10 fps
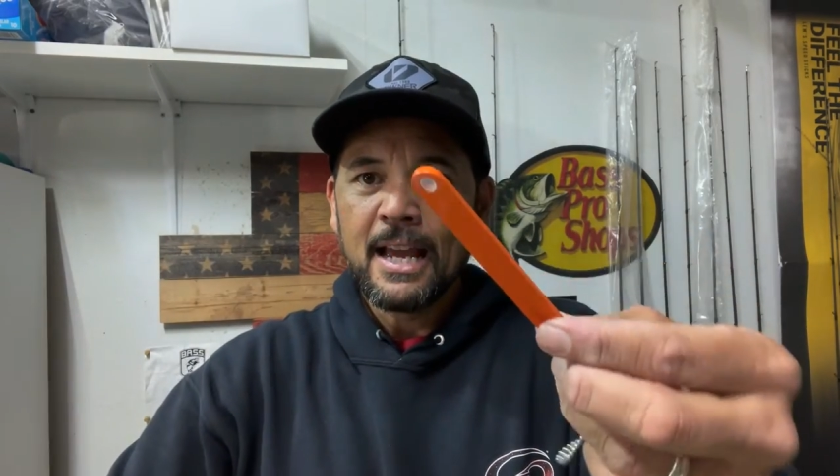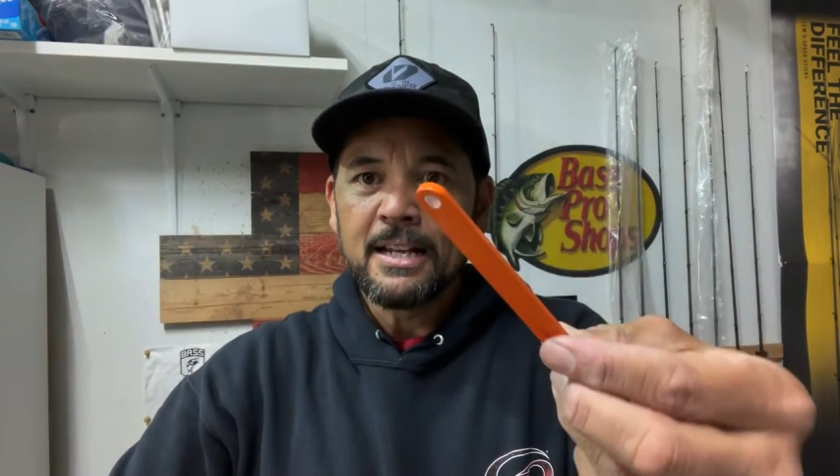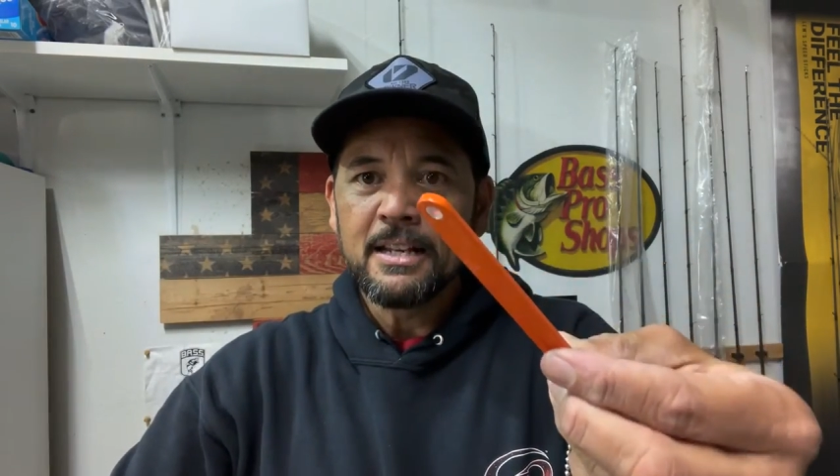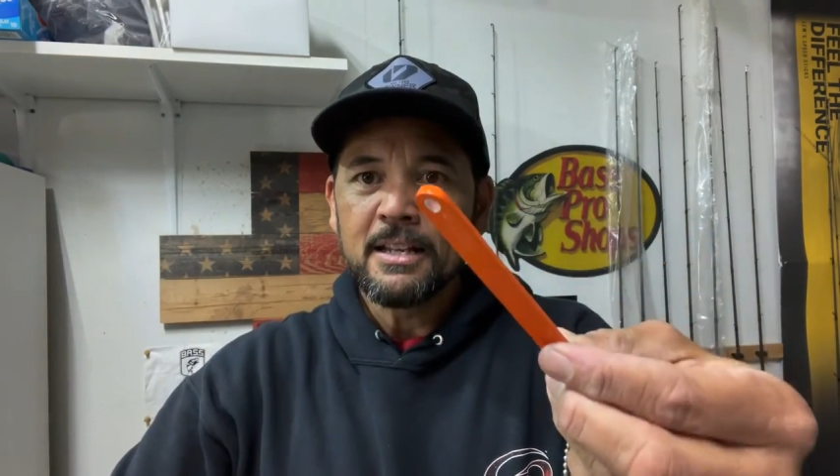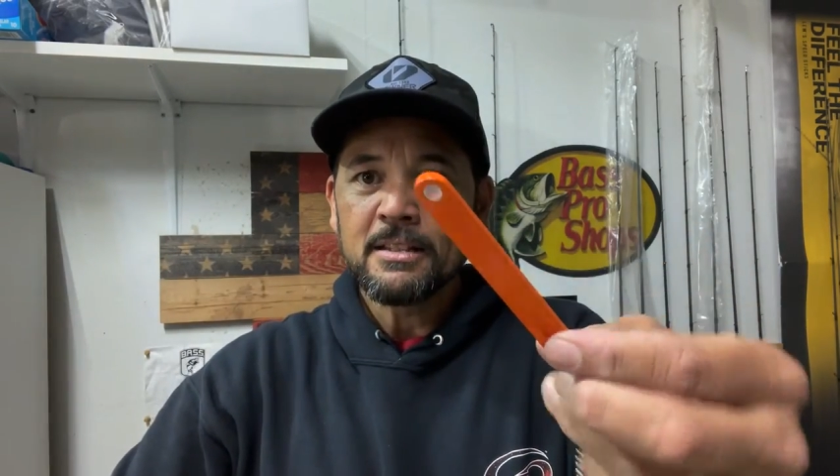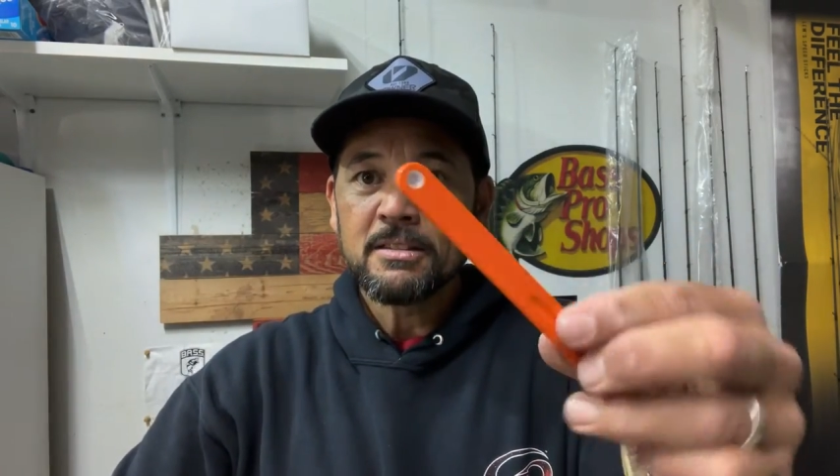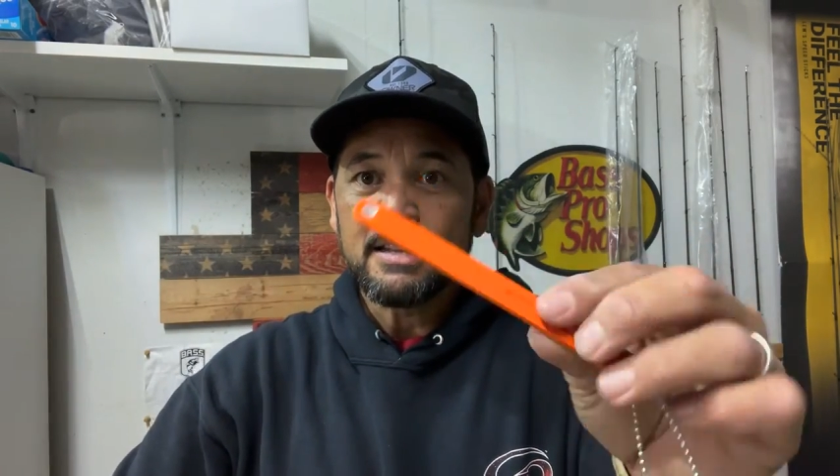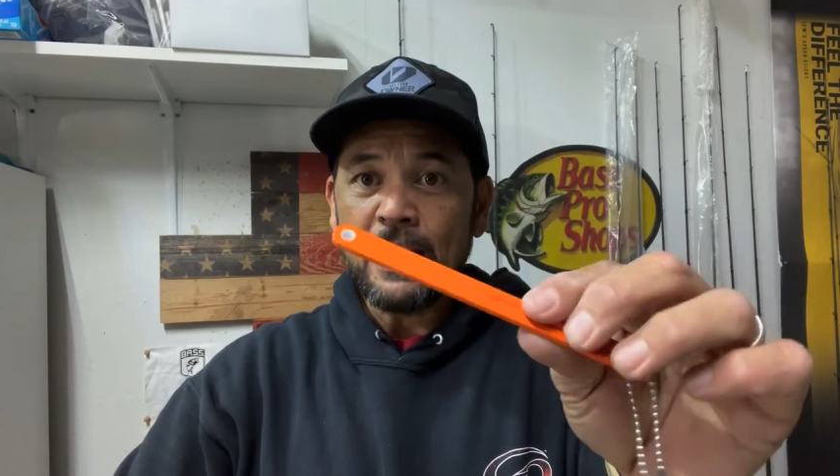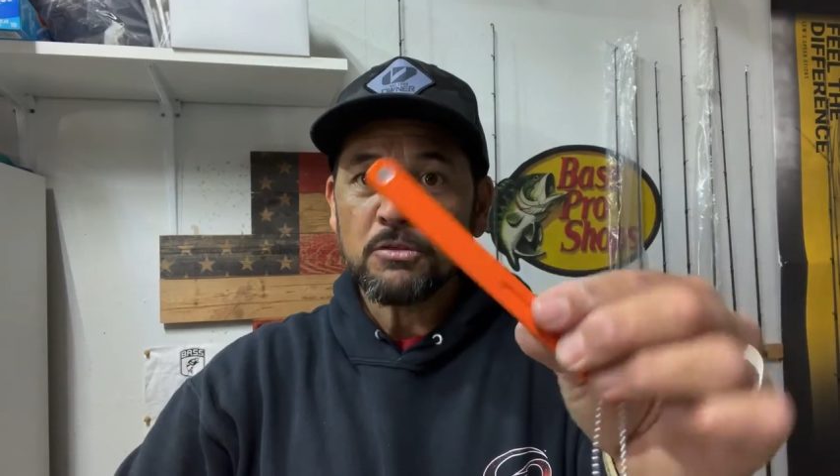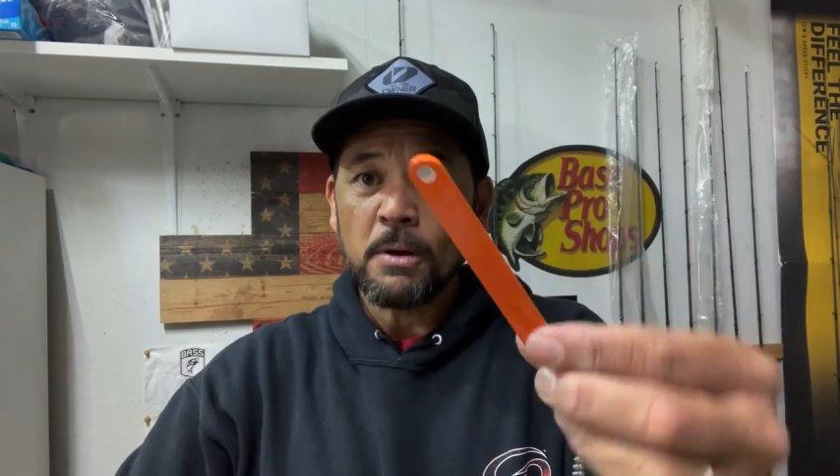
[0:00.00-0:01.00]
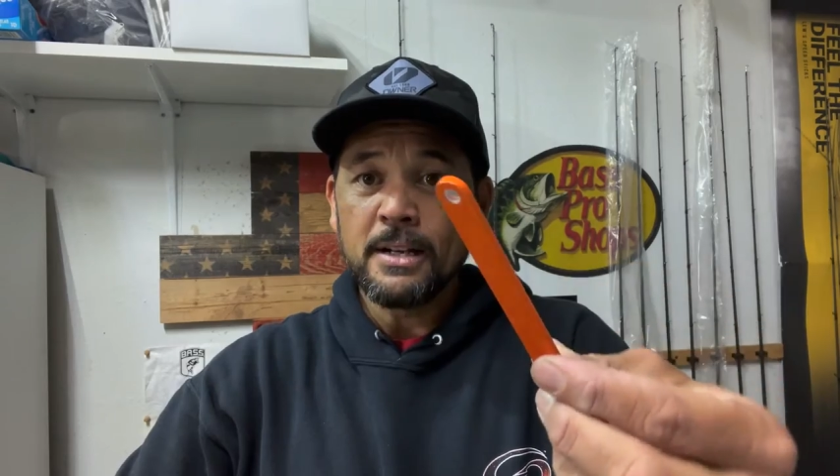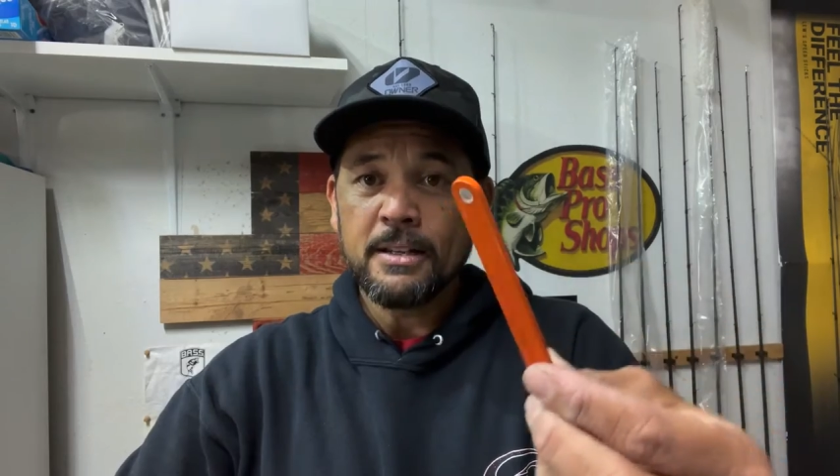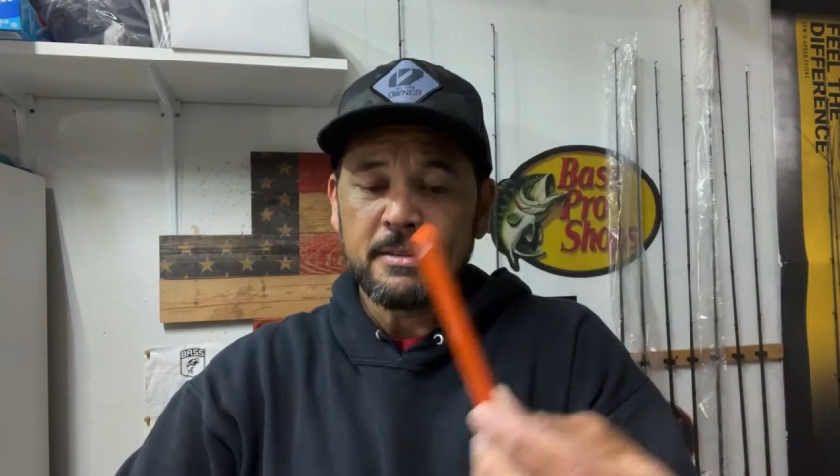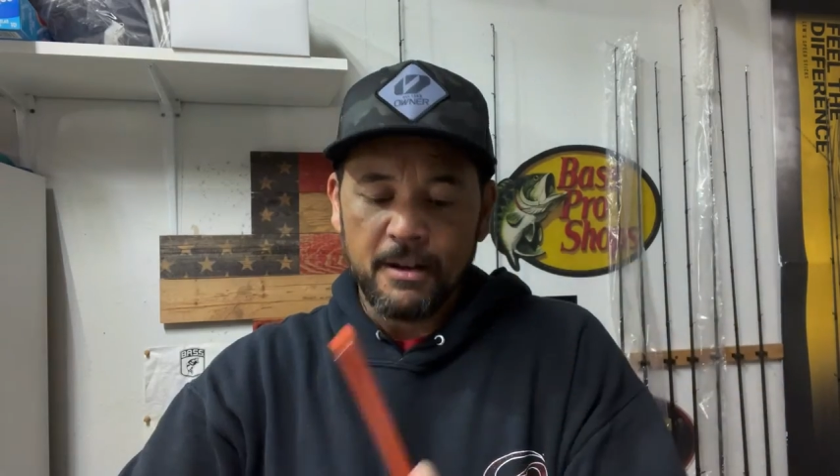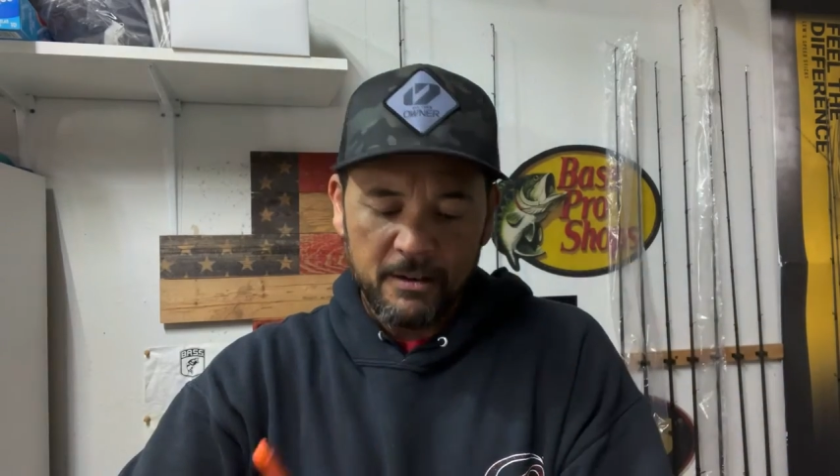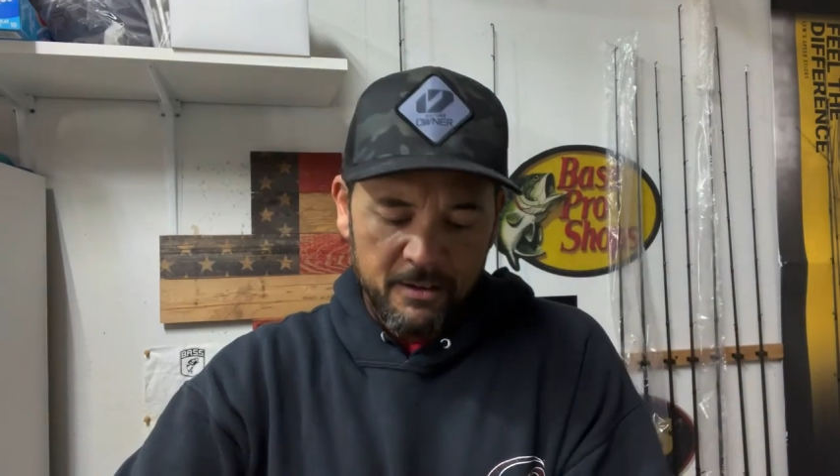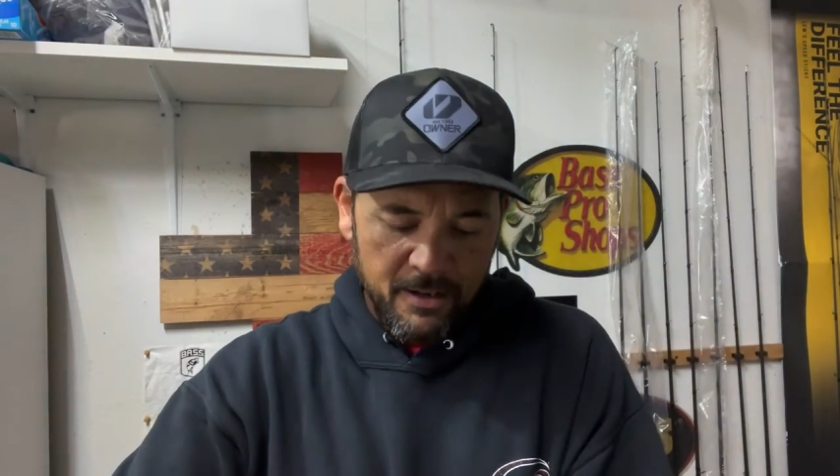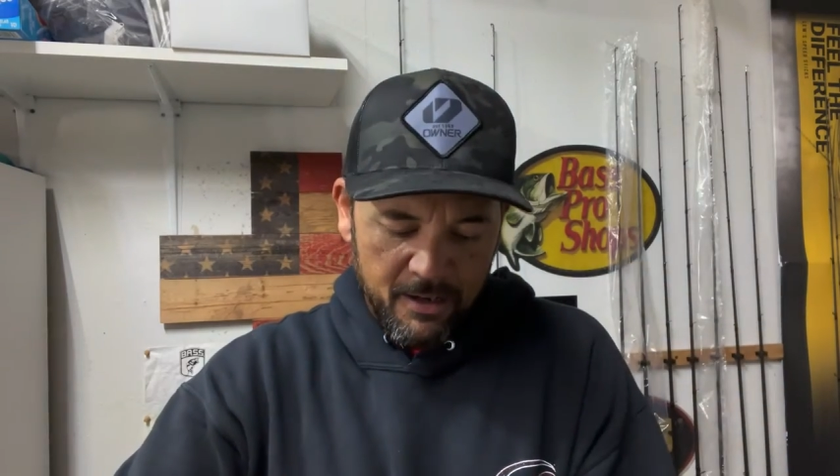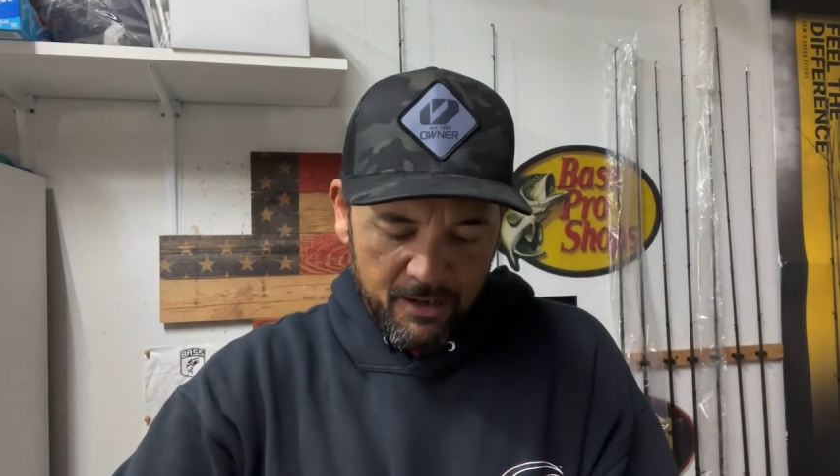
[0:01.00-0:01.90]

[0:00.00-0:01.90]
And it, it stays right in there.